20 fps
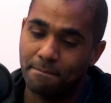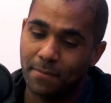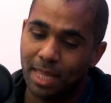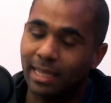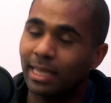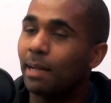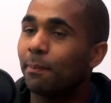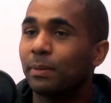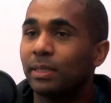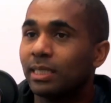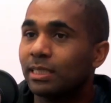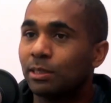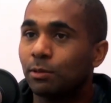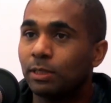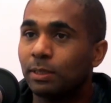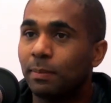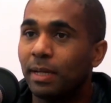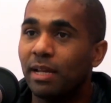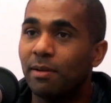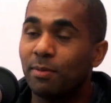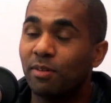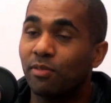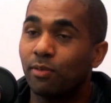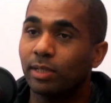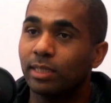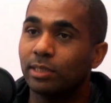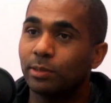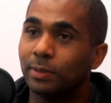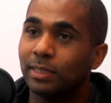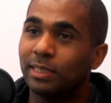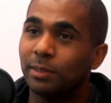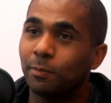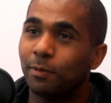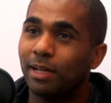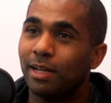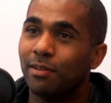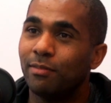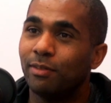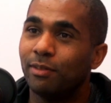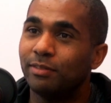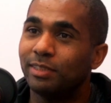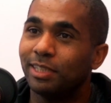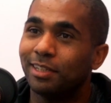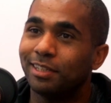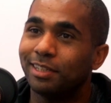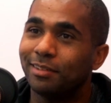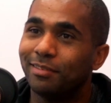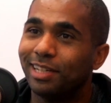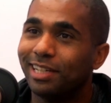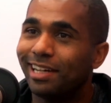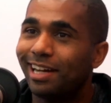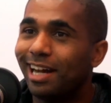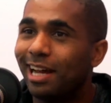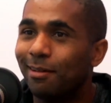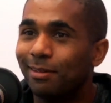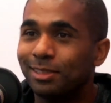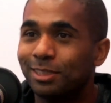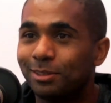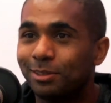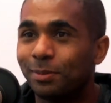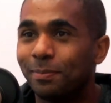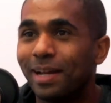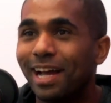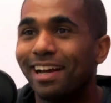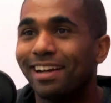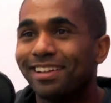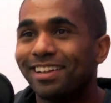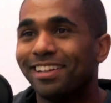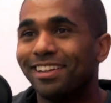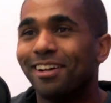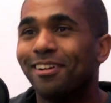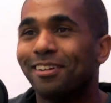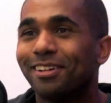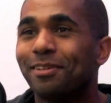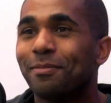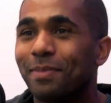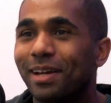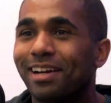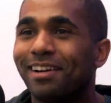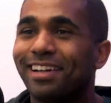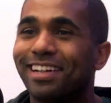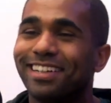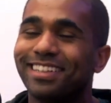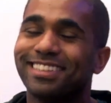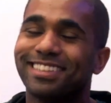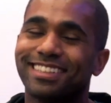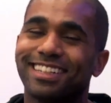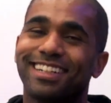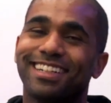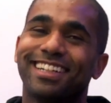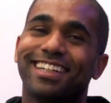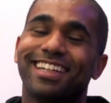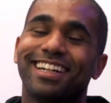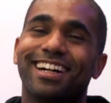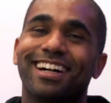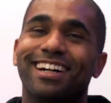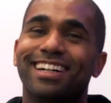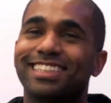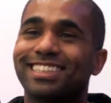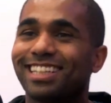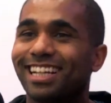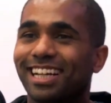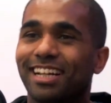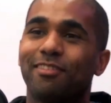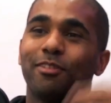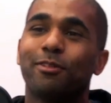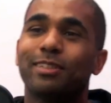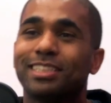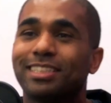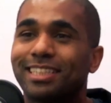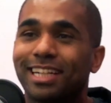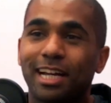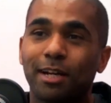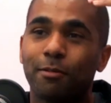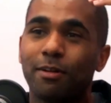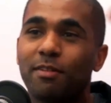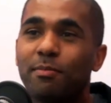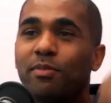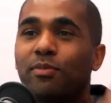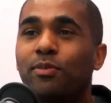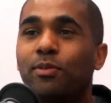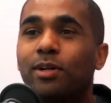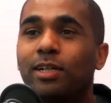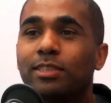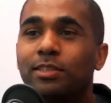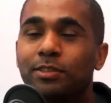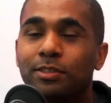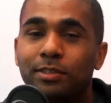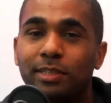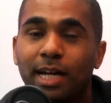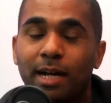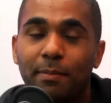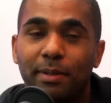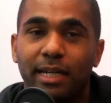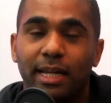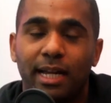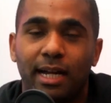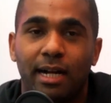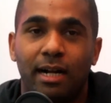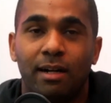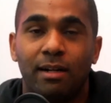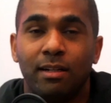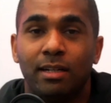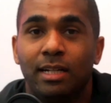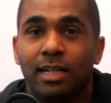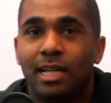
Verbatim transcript: And that prediction was made before this recent wave of generative AI, which has dramatically lowered the barriers. So, it's like if it was a tidal wave before, it's a tsunami now.